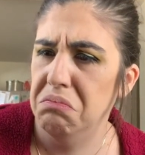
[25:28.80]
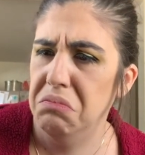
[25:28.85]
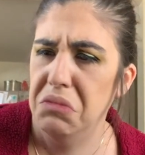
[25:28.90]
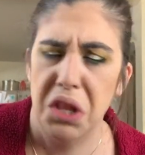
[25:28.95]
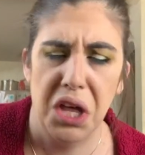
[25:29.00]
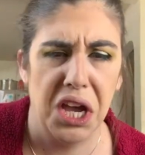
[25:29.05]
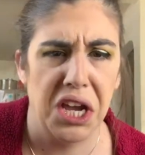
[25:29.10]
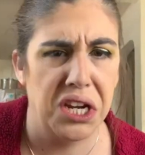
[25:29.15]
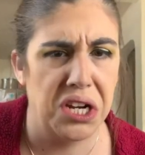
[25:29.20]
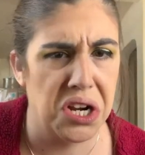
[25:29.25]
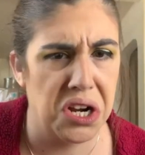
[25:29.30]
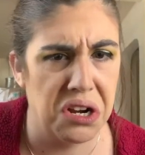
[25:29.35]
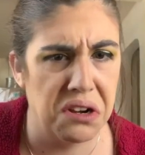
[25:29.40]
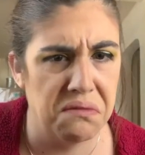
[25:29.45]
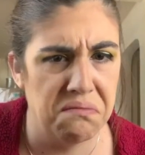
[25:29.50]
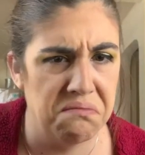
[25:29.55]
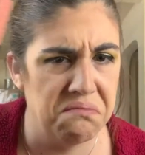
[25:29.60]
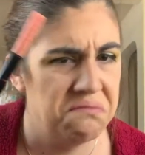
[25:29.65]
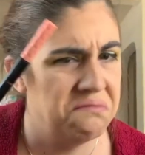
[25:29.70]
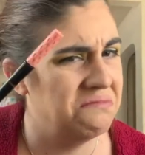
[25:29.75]
liner.
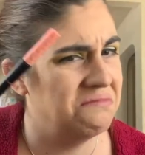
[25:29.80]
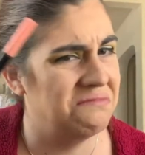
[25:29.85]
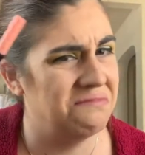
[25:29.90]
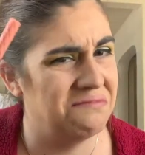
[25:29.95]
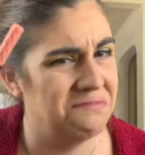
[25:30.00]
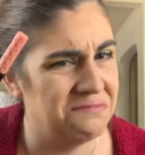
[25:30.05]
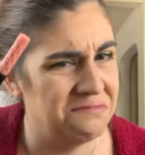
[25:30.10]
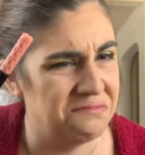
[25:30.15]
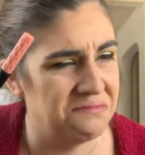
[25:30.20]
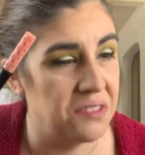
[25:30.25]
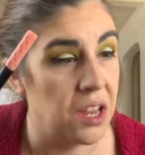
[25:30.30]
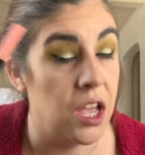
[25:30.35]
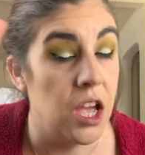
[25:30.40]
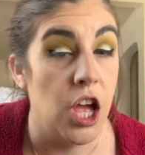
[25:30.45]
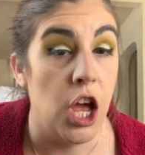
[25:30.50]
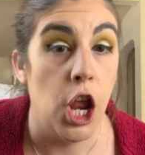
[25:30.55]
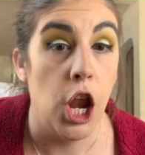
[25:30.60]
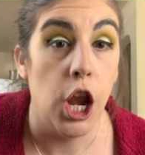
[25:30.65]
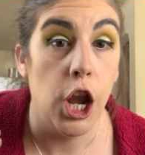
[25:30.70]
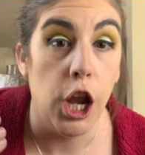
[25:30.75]

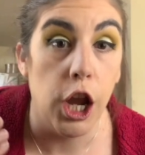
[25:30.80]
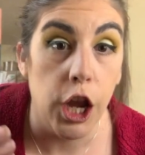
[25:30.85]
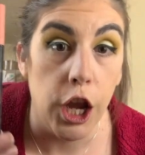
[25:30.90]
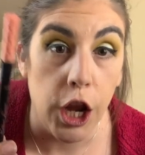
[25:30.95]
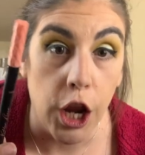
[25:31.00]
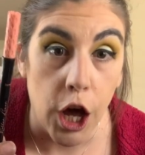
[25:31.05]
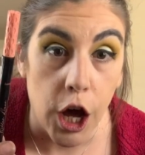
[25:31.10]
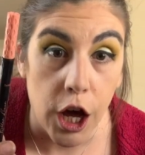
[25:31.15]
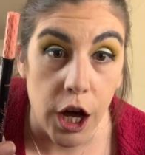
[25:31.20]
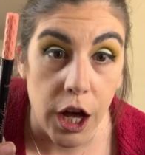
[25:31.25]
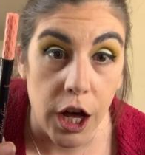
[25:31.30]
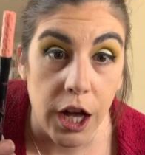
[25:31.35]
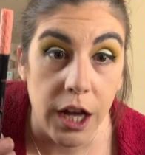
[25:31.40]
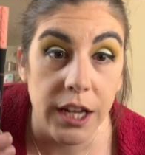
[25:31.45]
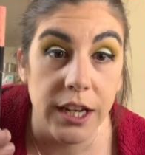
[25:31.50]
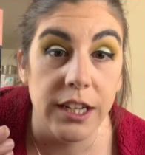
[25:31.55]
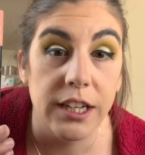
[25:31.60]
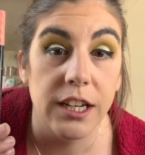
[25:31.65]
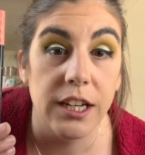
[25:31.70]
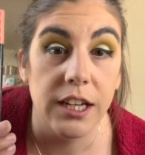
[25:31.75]

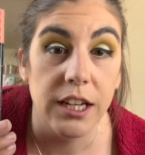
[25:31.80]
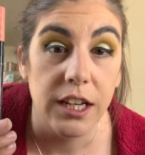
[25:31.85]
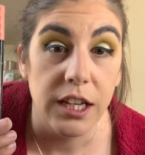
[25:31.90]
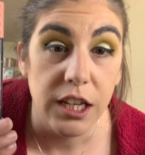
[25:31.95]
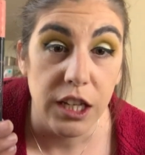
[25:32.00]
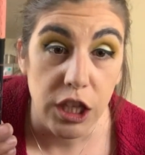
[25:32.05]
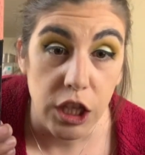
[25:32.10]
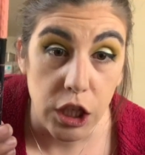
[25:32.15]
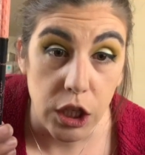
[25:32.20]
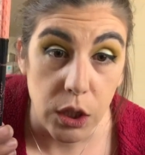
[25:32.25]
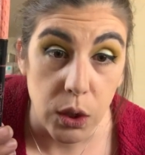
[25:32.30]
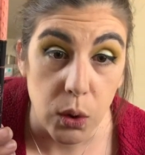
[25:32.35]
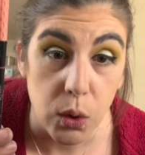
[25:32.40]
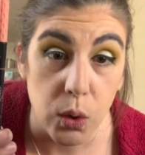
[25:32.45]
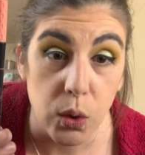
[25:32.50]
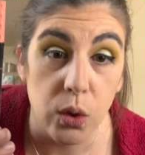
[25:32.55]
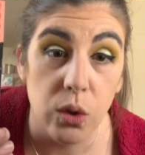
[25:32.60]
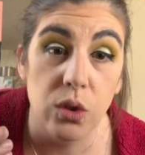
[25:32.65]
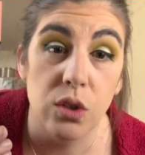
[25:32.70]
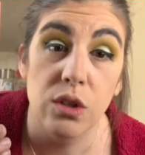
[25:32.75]
Not a
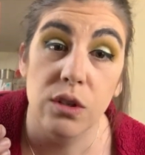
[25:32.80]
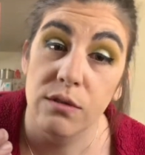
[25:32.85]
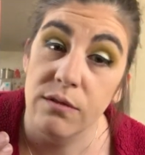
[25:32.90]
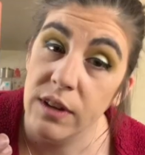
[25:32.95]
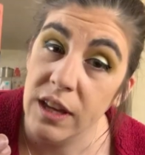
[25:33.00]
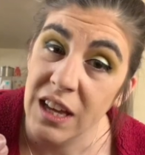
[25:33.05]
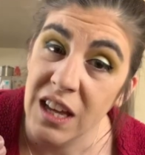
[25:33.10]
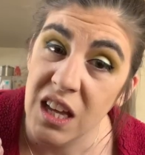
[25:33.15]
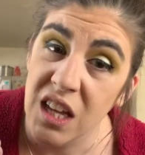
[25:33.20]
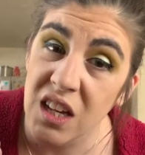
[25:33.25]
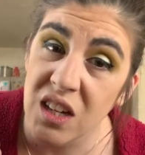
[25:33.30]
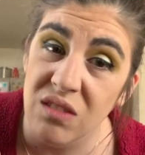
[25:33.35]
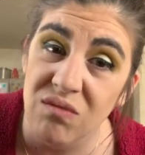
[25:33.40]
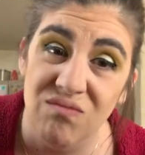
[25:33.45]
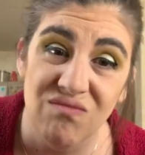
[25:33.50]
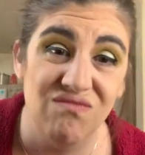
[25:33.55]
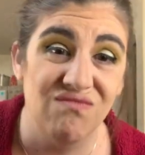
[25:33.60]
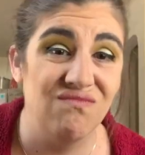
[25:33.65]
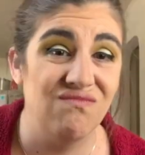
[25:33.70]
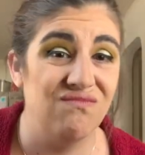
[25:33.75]
huge fan.
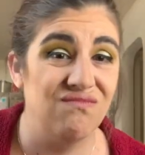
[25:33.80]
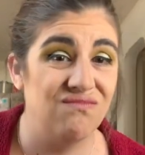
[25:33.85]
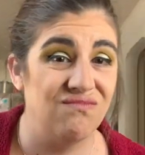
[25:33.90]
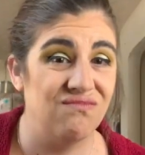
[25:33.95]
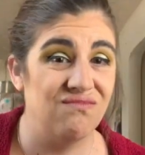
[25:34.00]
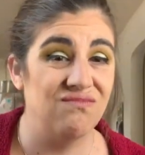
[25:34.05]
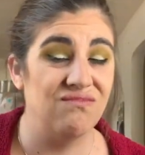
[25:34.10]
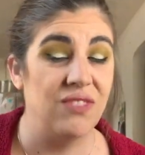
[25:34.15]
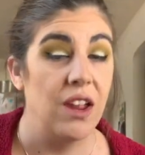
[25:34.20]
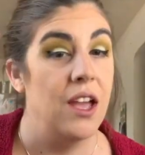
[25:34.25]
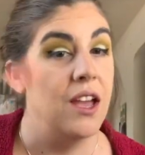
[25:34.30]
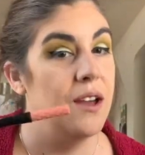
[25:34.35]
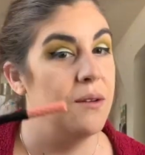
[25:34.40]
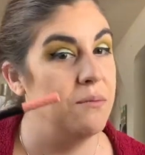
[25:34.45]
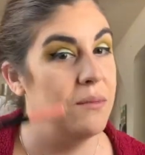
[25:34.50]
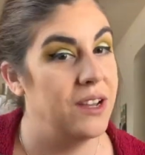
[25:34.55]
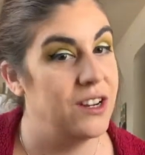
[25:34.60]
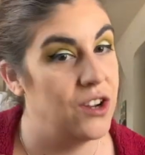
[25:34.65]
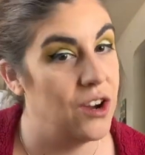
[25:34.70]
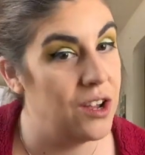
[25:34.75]

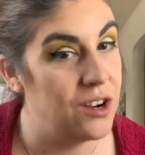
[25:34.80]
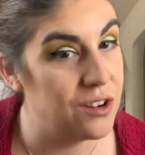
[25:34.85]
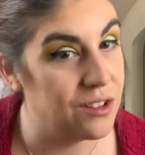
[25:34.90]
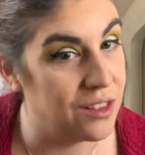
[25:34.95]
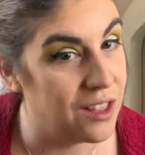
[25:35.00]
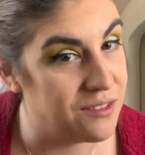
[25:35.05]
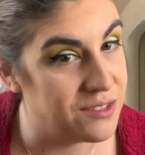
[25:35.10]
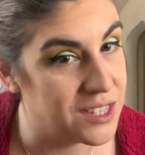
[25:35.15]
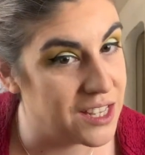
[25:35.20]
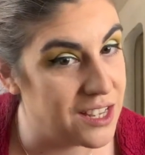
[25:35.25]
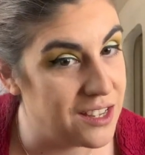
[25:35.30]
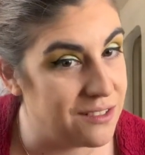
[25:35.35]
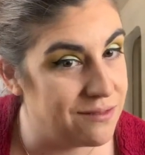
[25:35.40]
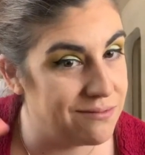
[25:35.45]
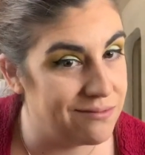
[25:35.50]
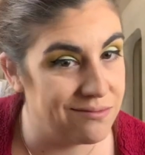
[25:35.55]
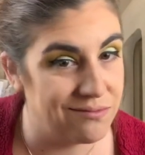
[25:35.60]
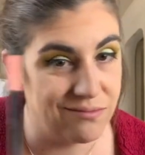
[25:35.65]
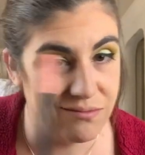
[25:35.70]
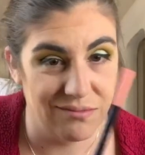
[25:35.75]
My daughter loves it,
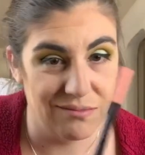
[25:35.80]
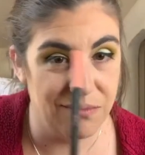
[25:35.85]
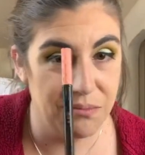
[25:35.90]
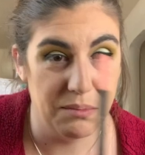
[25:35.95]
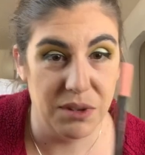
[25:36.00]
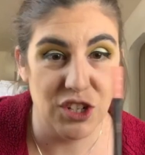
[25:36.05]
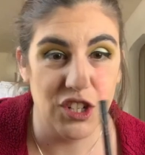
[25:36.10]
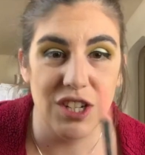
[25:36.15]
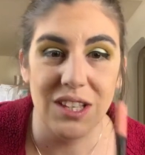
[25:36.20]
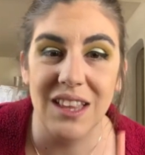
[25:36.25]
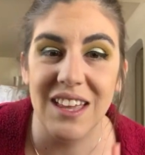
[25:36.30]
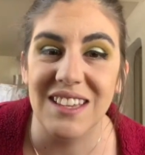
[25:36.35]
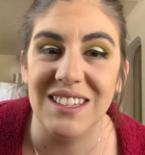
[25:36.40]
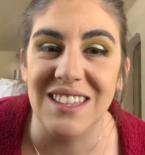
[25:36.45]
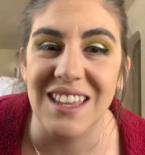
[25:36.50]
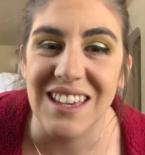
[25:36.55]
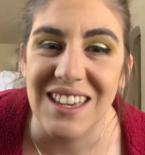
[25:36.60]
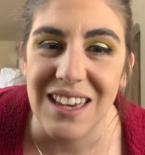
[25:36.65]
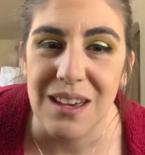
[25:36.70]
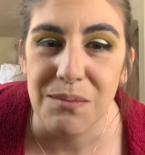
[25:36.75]
but she likes
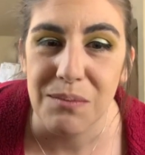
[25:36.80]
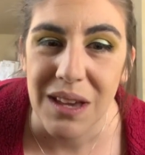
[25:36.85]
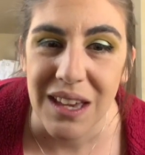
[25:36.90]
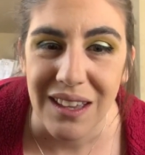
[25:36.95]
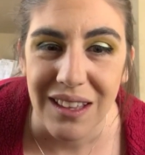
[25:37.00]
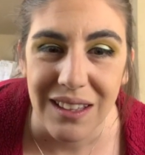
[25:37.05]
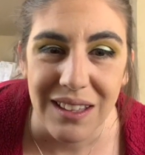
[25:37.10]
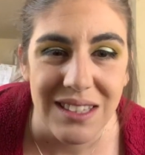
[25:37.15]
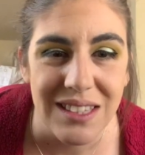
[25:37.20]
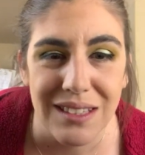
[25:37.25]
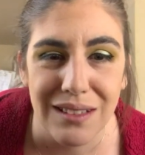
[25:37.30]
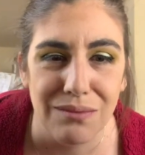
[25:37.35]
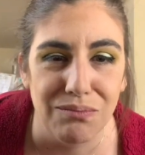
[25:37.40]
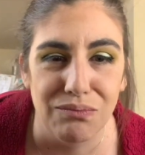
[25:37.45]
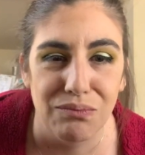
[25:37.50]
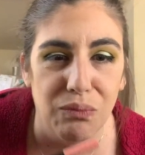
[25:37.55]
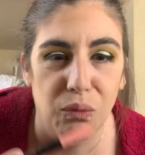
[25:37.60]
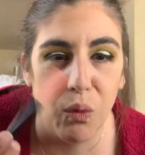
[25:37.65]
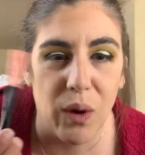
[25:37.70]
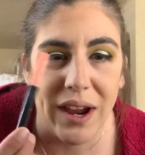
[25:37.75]
make
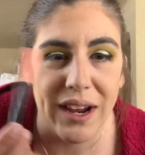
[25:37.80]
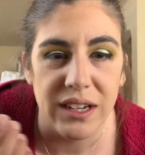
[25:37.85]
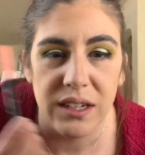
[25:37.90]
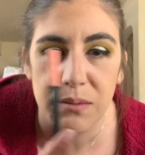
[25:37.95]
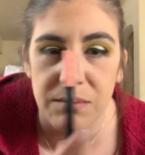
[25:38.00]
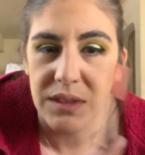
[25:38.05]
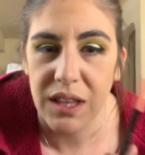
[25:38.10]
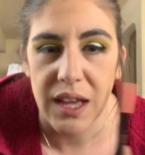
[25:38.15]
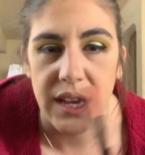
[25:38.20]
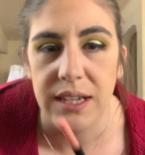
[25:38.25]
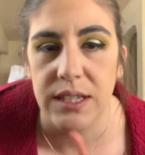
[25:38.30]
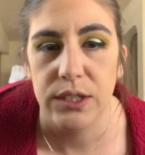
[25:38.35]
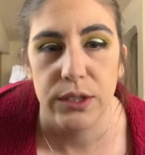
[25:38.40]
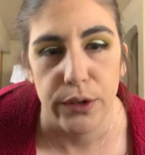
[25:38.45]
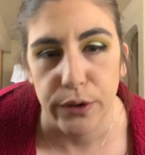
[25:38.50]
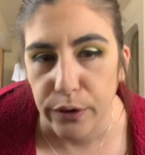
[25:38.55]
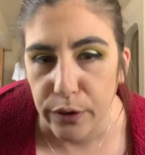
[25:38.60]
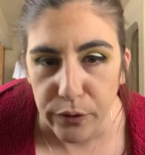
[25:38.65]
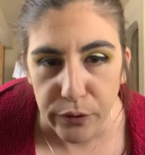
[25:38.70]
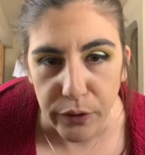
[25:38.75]
random lines
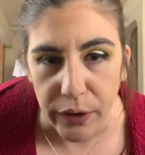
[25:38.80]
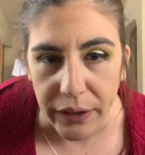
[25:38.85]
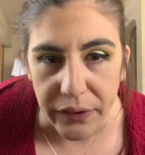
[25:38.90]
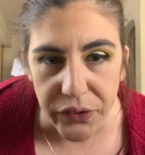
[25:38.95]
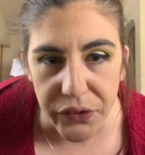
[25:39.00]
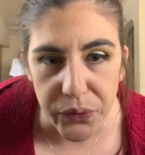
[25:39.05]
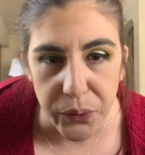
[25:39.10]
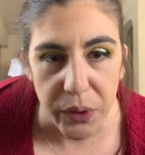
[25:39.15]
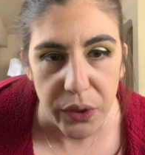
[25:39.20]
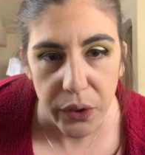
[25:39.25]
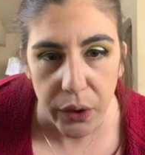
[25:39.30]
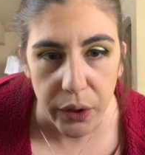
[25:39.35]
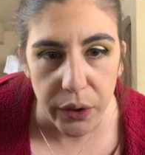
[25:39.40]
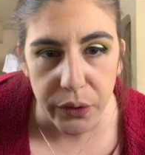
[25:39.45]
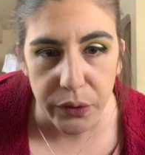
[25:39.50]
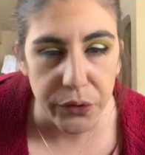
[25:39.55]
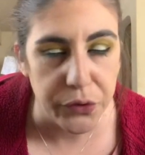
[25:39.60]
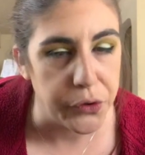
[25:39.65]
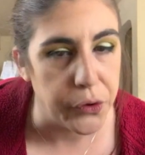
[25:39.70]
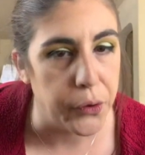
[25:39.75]
on her face with it.
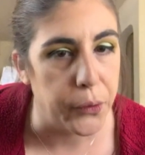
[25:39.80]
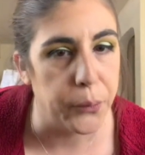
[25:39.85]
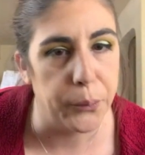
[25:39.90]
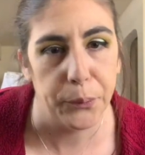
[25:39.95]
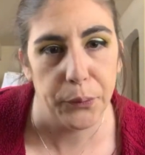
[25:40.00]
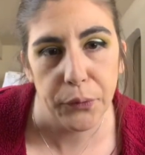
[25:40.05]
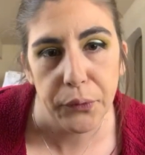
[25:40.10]
So